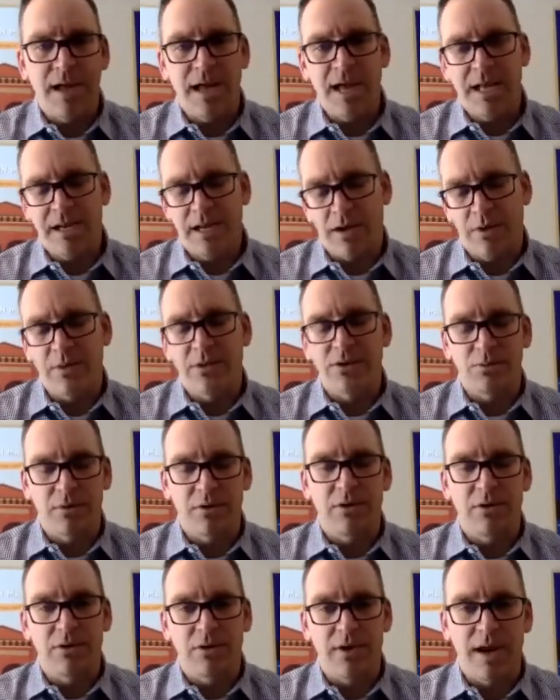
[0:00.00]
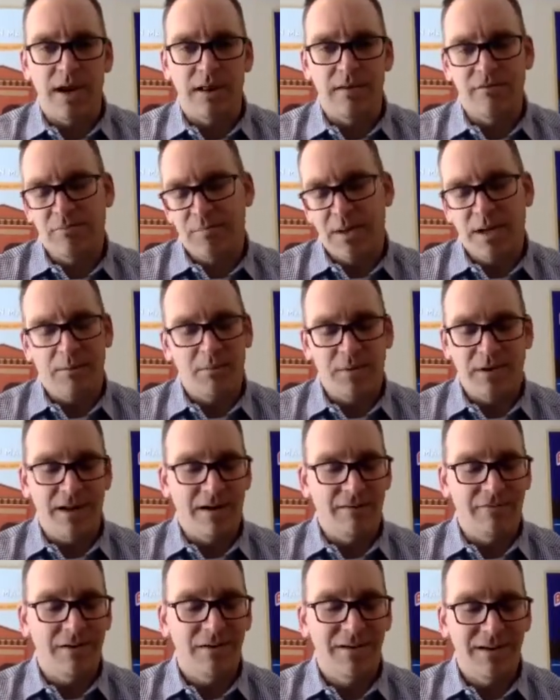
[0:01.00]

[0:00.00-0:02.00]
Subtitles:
I know it's real creative, but whatever.